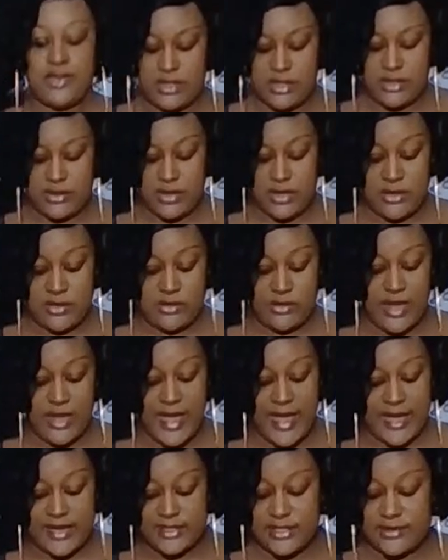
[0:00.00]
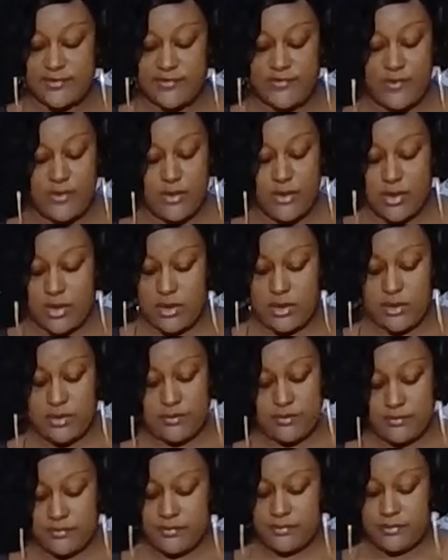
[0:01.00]
and it'll last for
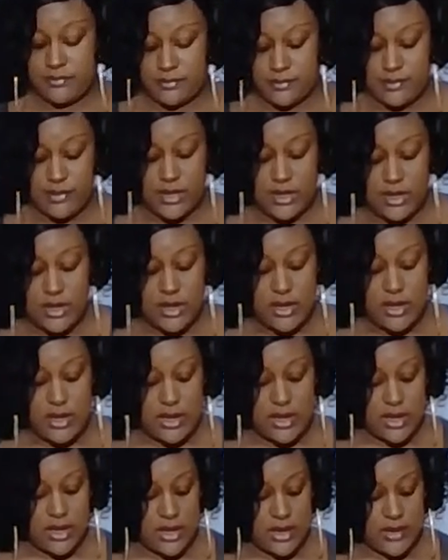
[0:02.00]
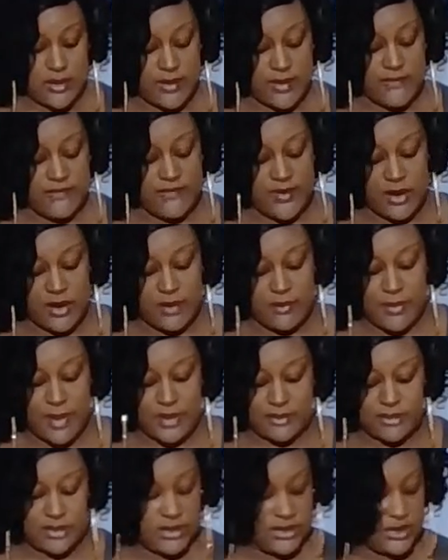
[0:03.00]
a fair
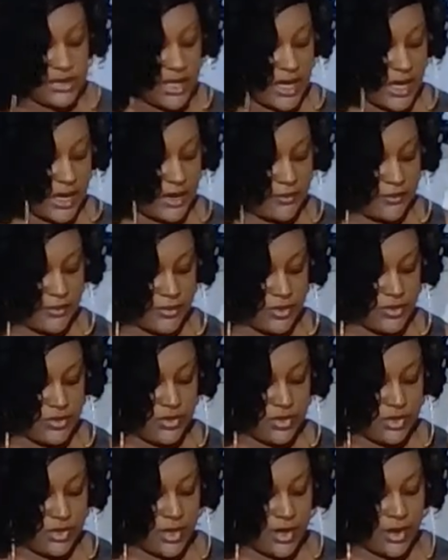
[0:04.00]
amount of time. You could